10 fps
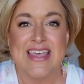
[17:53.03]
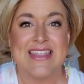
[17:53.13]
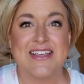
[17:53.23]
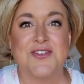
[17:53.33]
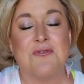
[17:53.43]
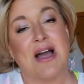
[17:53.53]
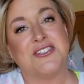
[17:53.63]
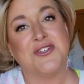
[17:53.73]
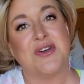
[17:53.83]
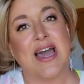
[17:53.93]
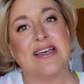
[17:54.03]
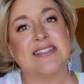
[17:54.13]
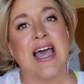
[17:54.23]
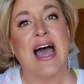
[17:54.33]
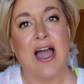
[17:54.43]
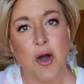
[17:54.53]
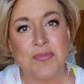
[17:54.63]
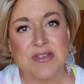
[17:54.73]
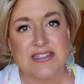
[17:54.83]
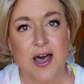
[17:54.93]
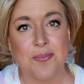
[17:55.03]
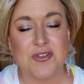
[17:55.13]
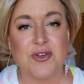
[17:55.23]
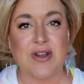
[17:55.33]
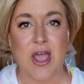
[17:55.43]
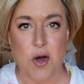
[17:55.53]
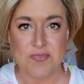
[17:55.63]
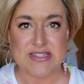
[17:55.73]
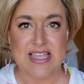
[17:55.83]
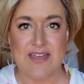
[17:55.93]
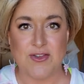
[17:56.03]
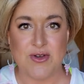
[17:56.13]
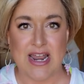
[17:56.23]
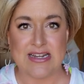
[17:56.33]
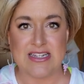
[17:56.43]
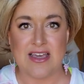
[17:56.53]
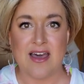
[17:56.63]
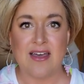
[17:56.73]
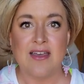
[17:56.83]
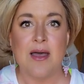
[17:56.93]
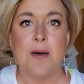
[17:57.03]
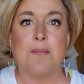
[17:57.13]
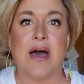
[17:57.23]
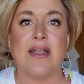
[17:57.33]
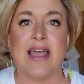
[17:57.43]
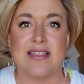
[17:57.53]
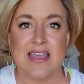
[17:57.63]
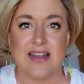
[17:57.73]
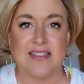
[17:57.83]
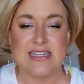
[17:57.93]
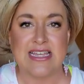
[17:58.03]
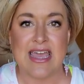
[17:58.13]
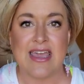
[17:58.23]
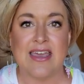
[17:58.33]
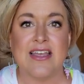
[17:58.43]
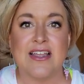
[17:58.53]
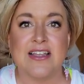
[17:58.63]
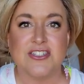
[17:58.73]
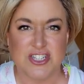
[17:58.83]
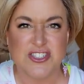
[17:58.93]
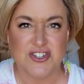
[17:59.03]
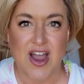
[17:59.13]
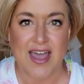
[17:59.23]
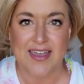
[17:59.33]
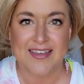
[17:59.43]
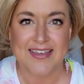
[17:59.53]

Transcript: thanks for watching you guys, I hope this helped you and I hope this gave you an idea. But at the end of the day, just try,